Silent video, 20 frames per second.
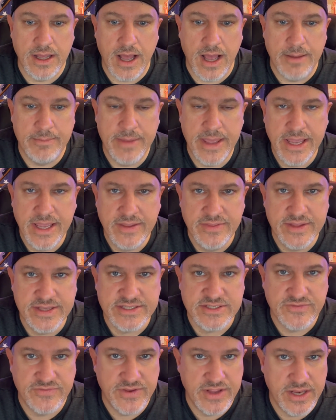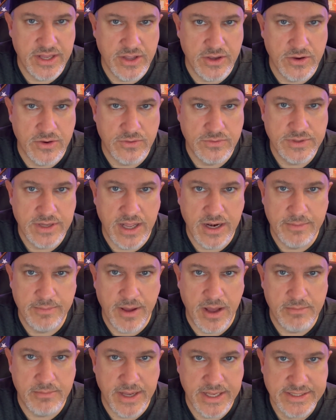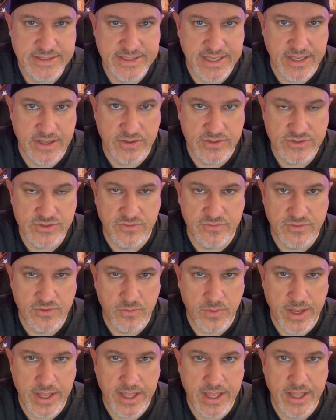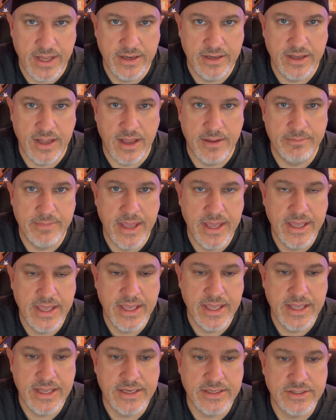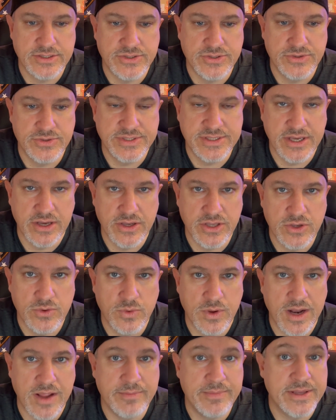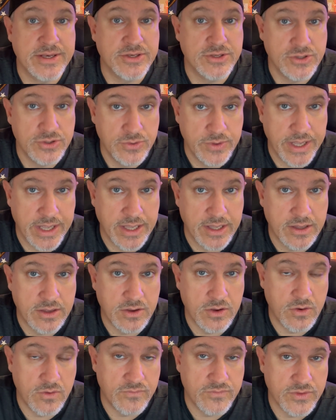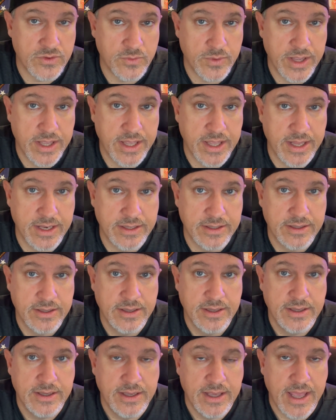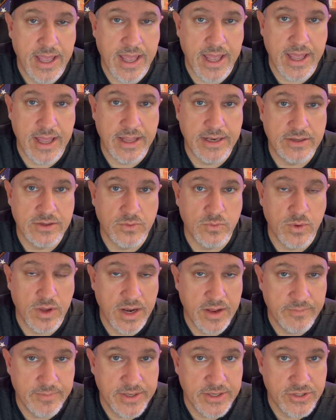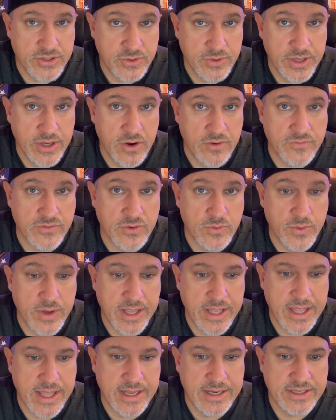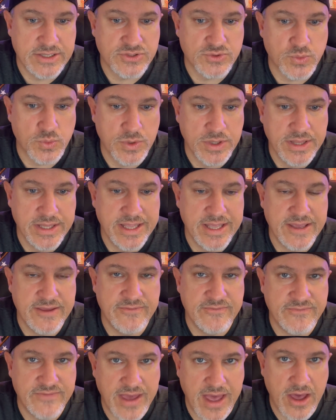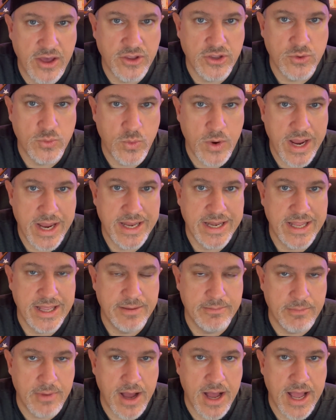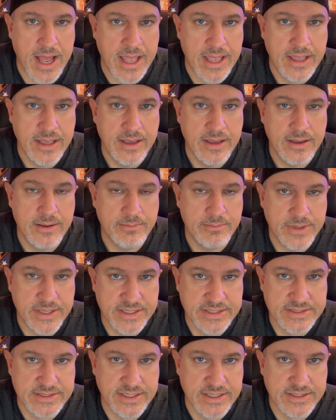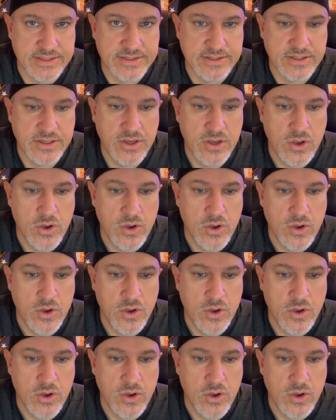I'm making this video not about my sales over the weekend. I'm making it to tell you what I've been doing over the weekend. And what I've been doing over the weekend is really evaluating my business.